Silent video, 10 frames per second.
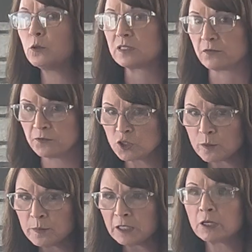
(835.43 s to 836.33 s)
is a
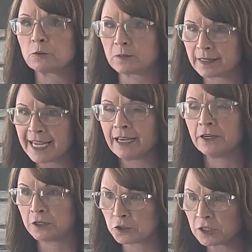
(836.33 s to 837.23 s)
fisherman can relate
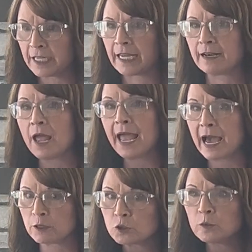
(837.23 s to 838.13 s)
and understand
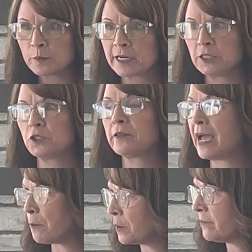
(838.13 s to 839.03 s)
how supernatural
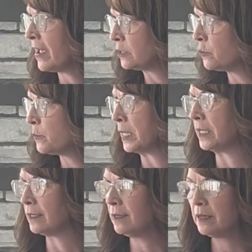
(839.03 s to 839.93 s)
that would have had to have
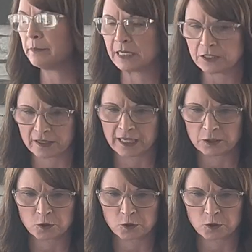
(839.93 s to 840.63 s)
been based on that